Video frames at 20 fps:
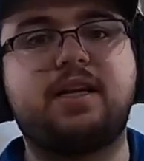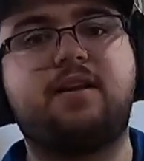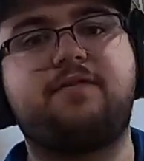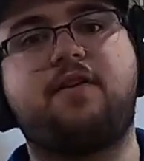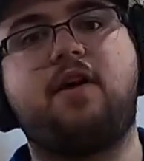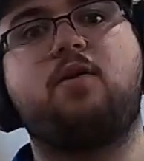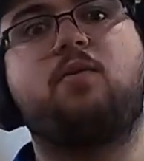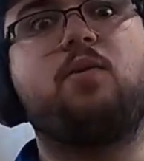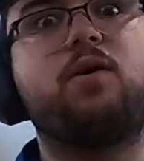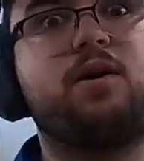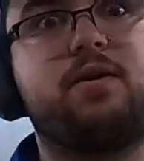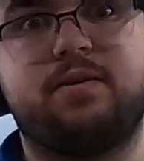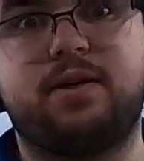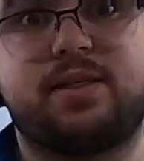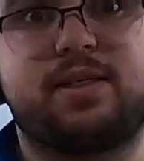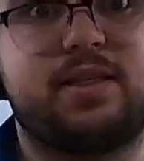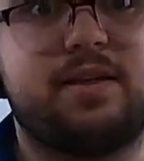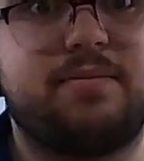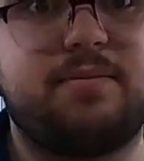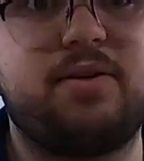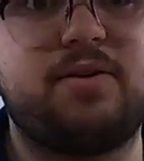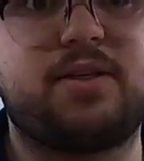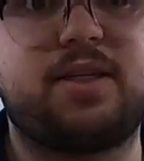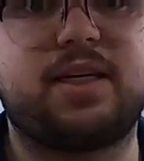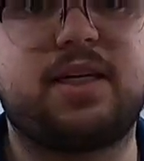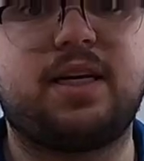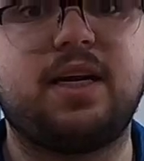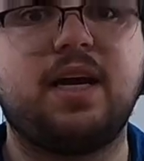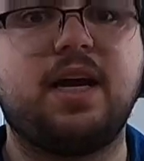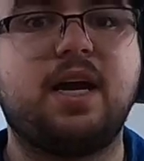in if I want to listen to
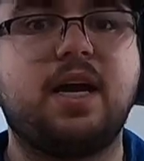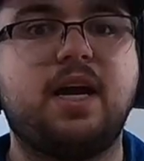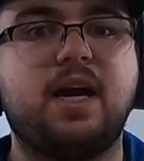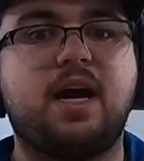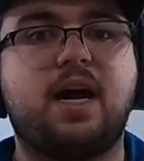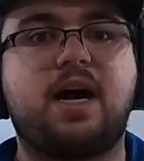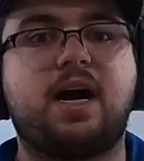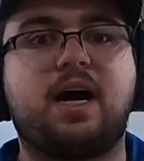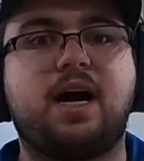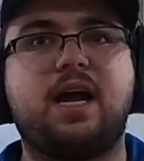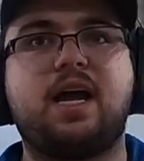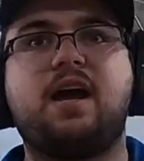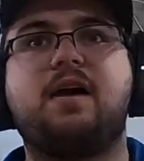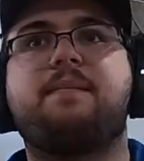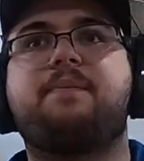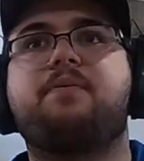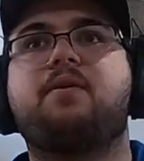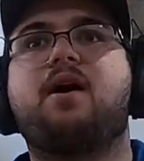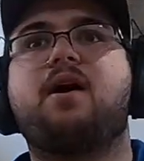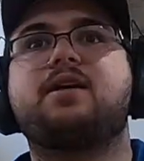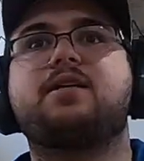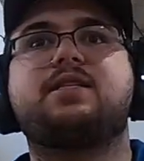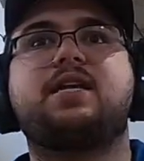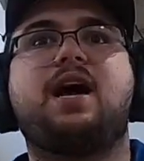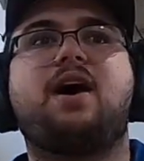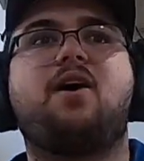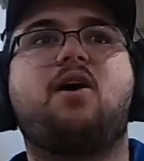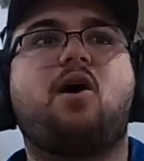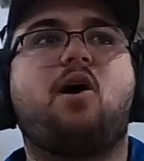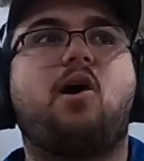music. And it blocks
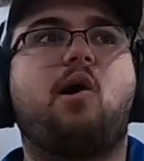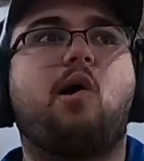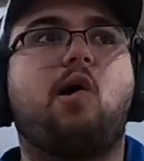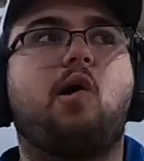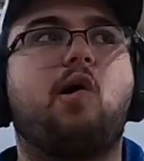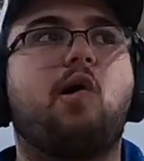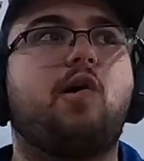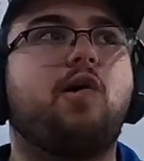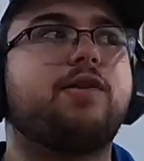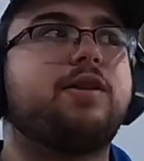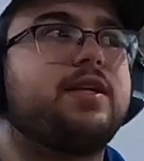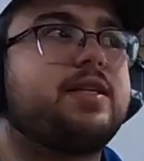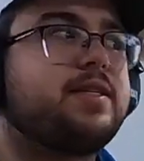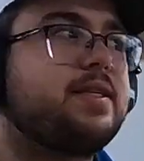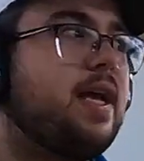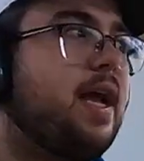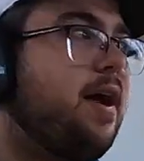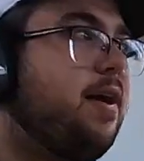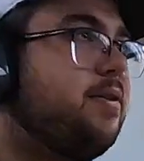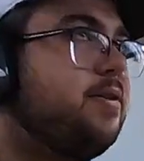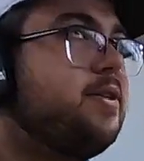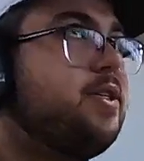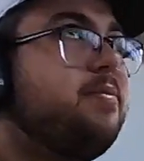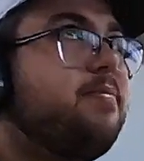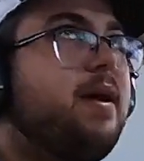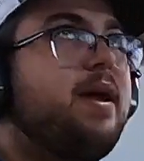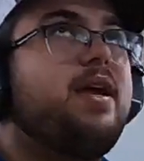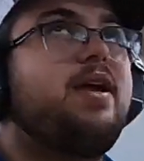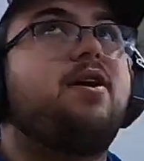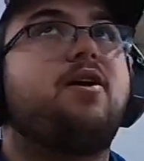out all the sounds. You
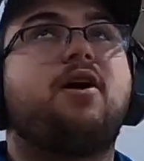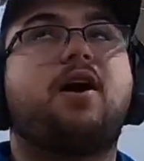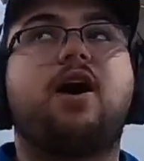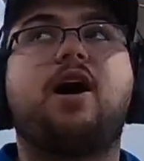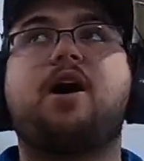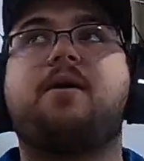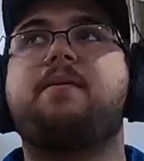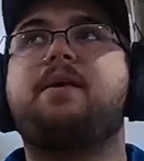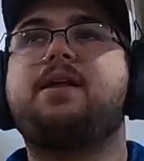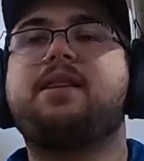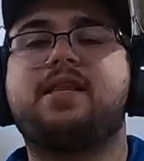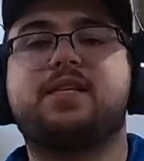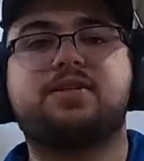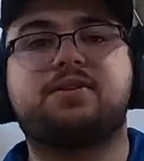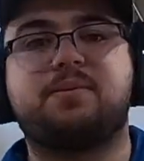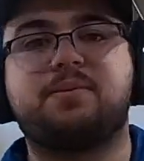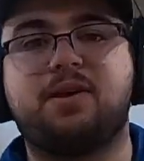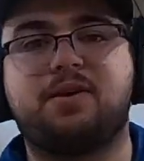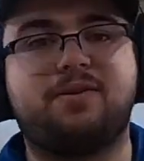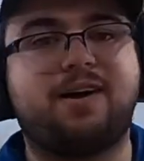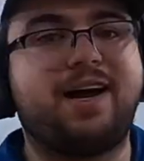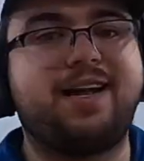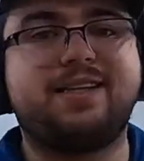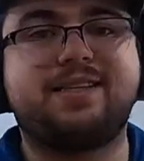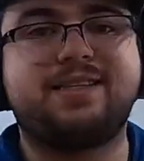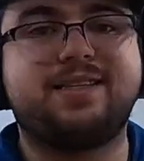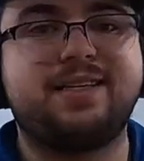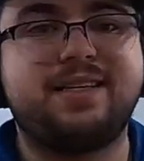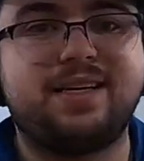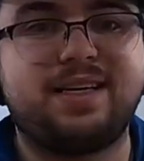may hear a humming, that's from the
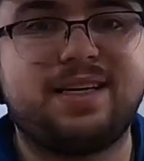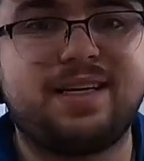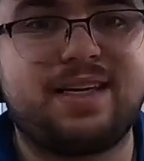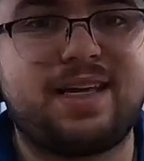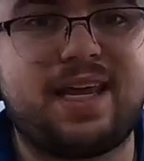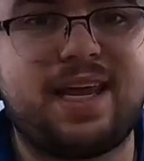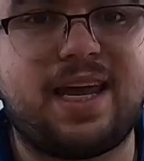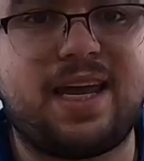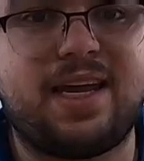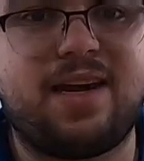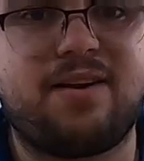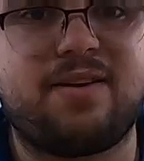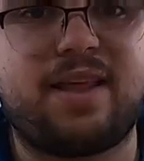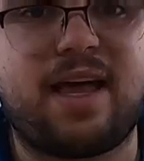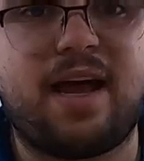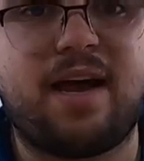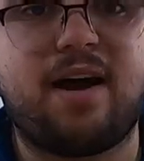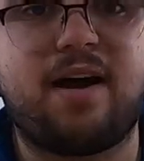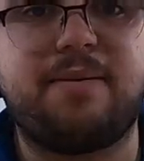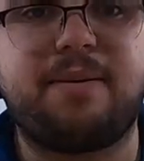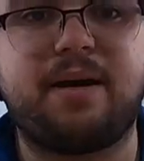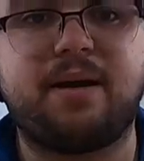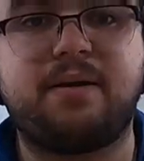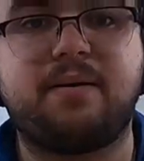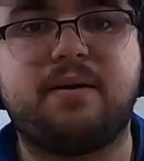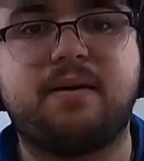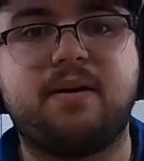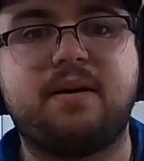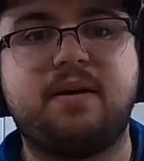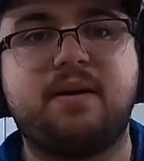lights. Can't hear that humming.
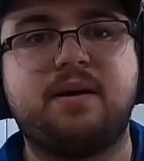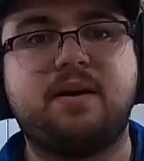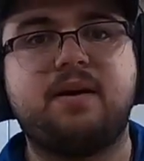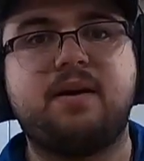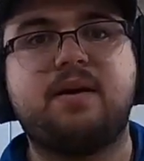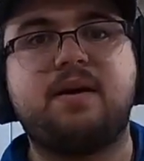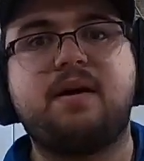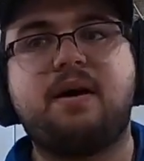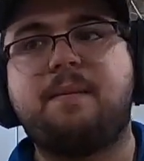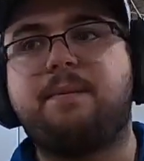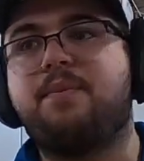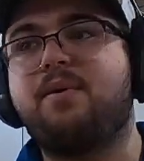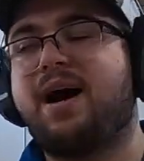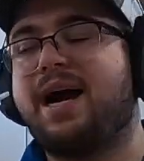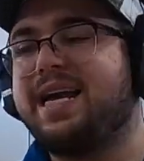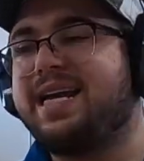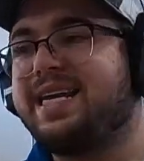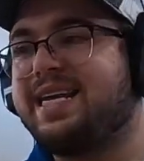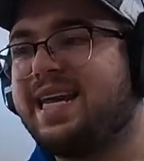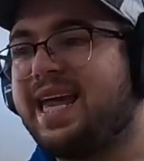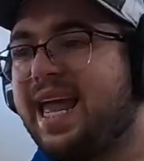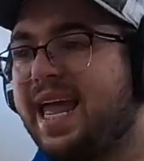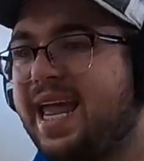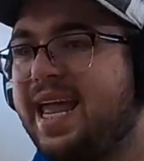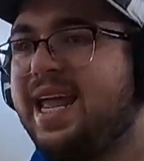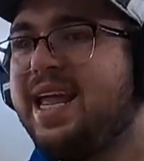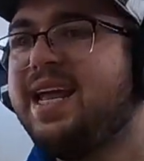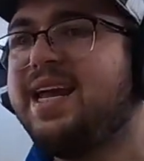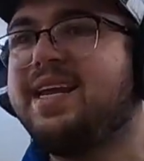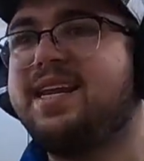But I
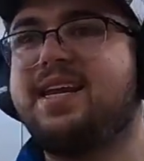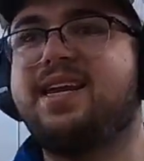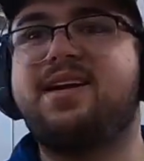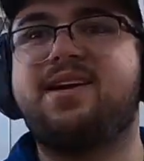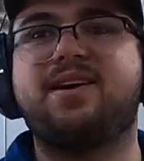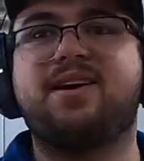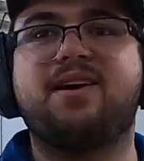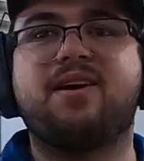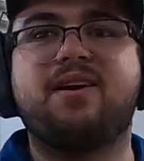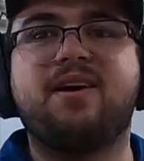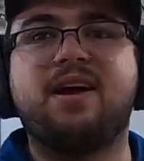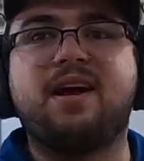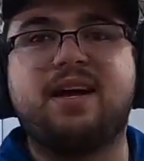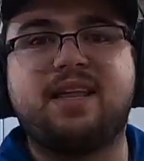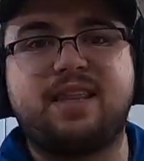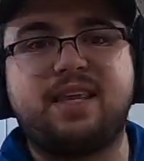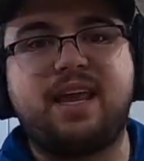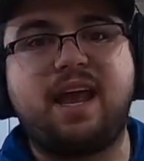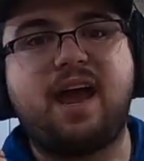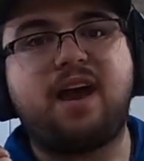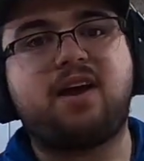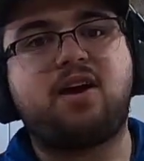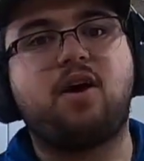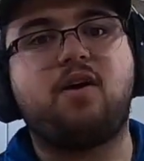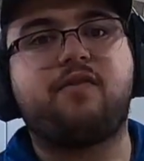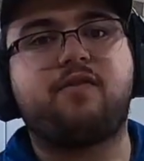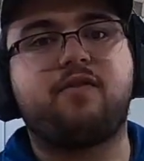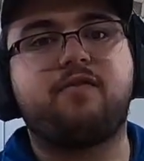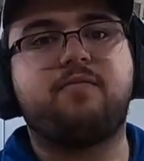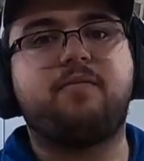can hear the
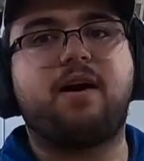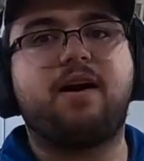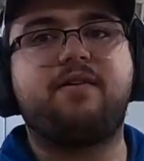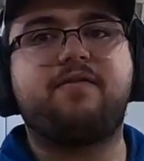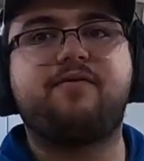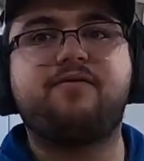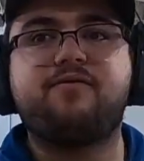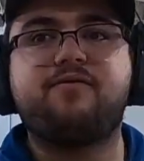echo from my